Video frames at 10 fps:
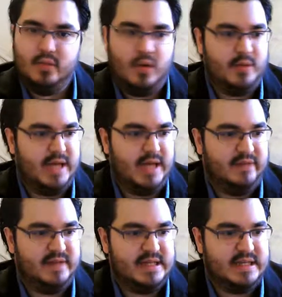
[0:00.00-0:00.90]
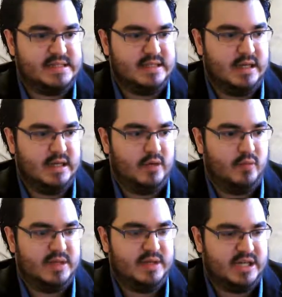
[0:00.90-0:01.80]
what we have is
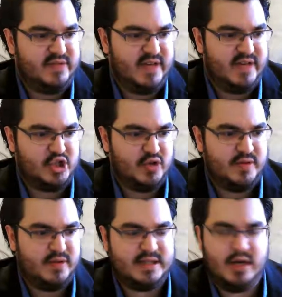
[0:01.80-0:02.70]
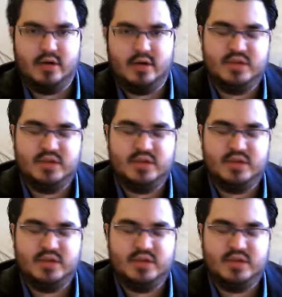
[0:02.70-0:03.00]
I think I showed that diagram